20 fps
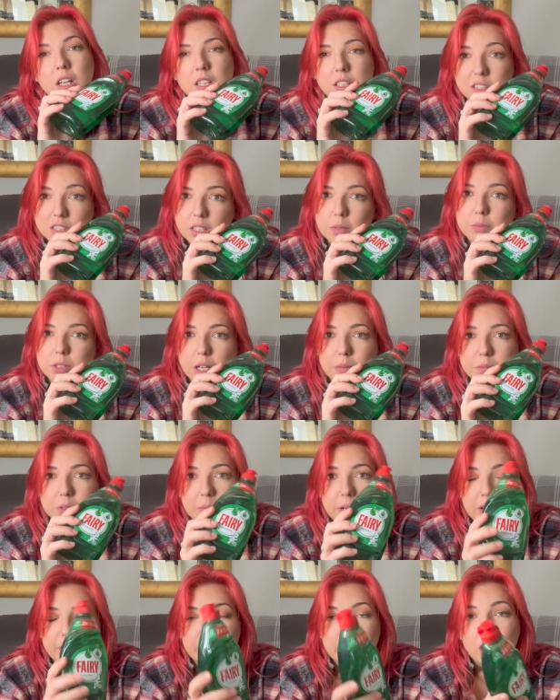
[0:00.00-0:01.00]
Sometimes
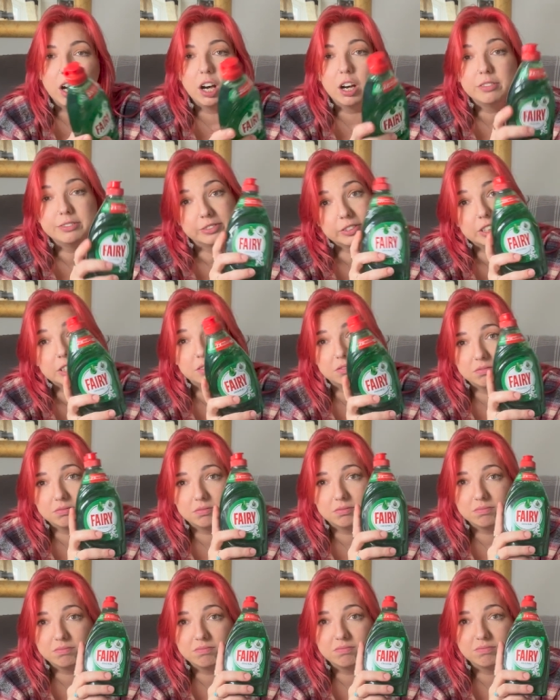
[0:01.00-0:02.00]
my other half
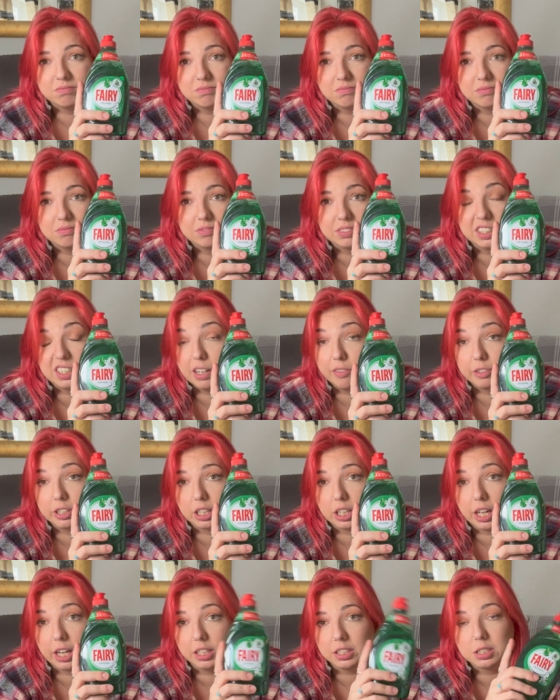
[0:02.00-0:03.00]
and never
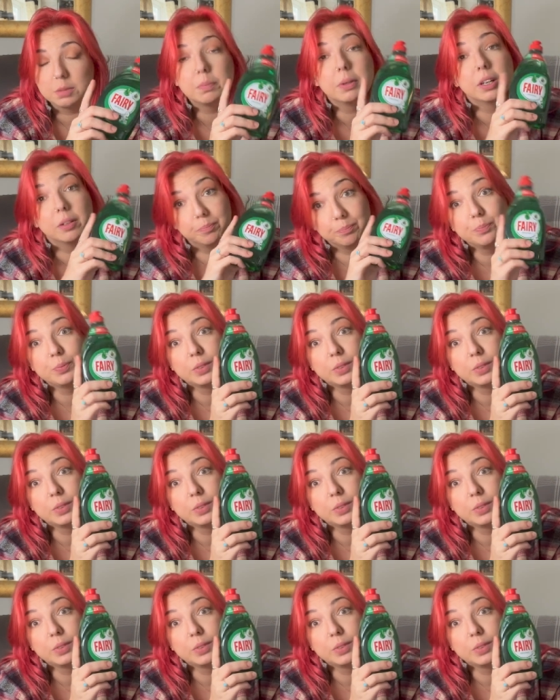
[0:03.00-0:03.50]
the kids, but